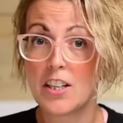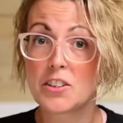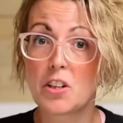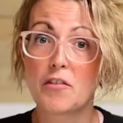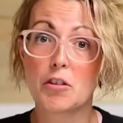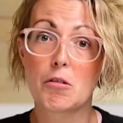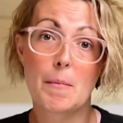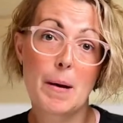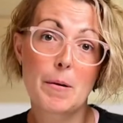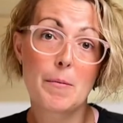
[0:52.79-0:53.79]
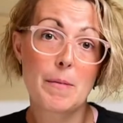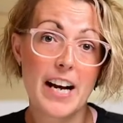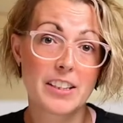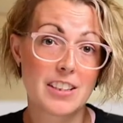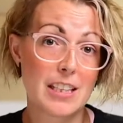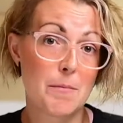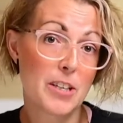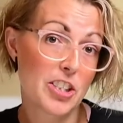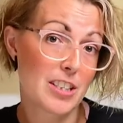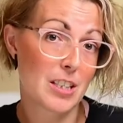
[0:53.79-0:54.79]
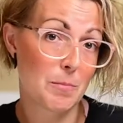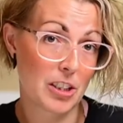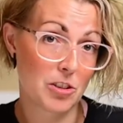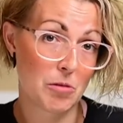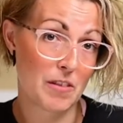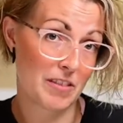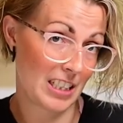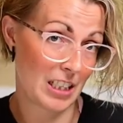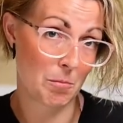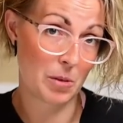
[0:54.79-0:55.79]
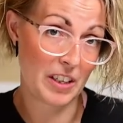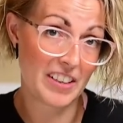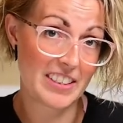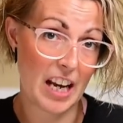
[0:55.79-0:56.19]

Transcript: So if you remember back to the emission spectra we've seen in previous